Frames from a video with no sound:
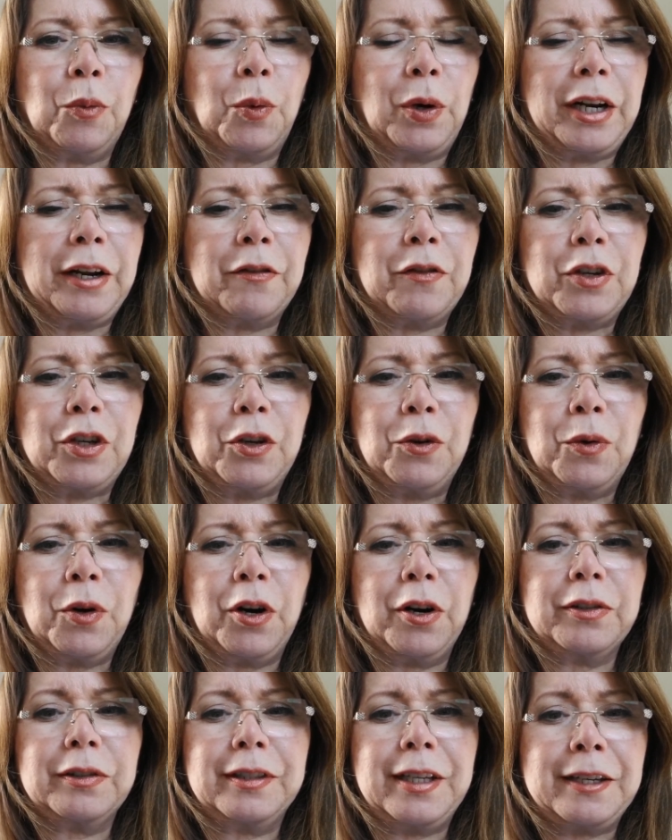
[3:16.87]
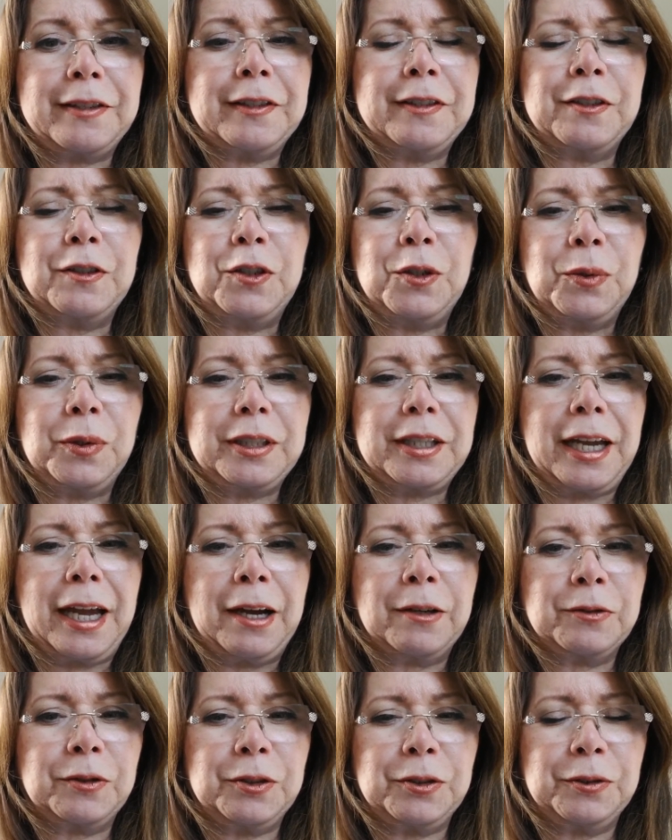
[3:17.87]
whatever you are destined to
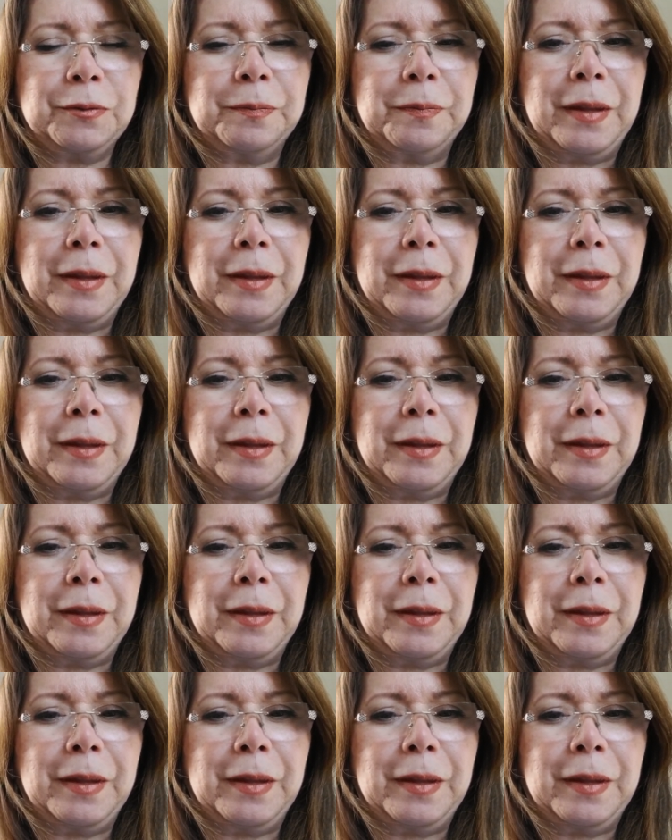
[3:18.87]
encounter.